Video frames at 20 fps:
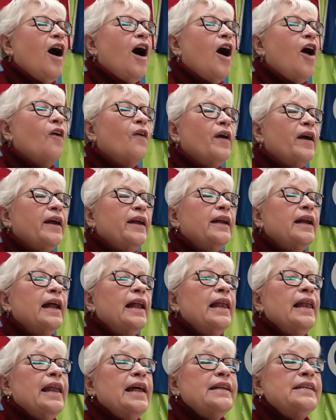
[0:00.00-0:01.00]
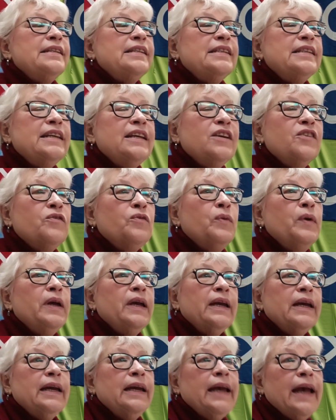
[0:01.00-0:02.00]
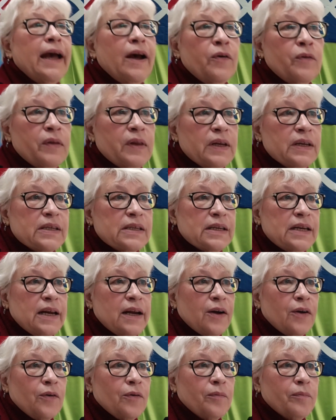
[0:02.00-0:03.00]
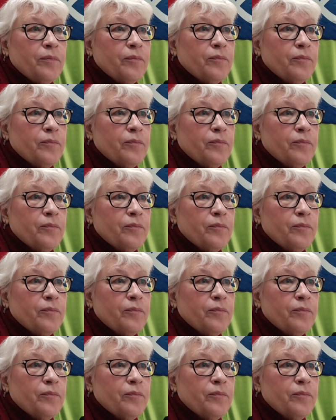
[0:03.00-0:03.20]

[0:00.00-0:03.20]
All right. Let's see if we can count this now.